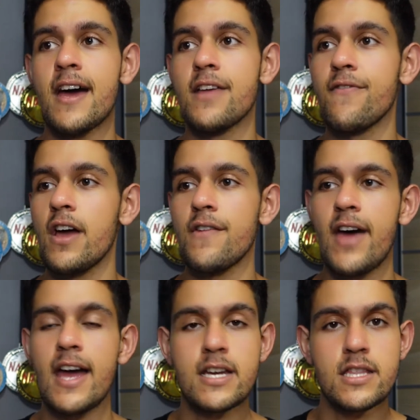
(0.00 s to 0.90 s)
if I ever
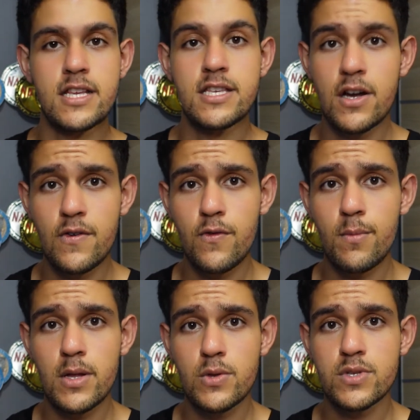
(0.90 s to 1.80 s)
had anything done for
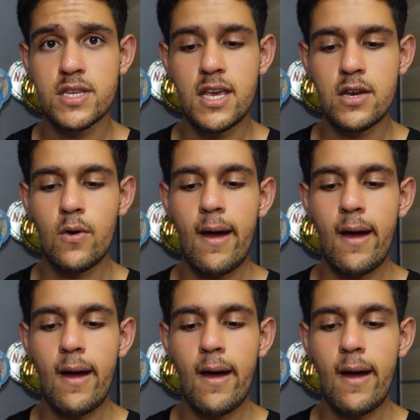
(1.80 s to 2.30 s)
my loose skin or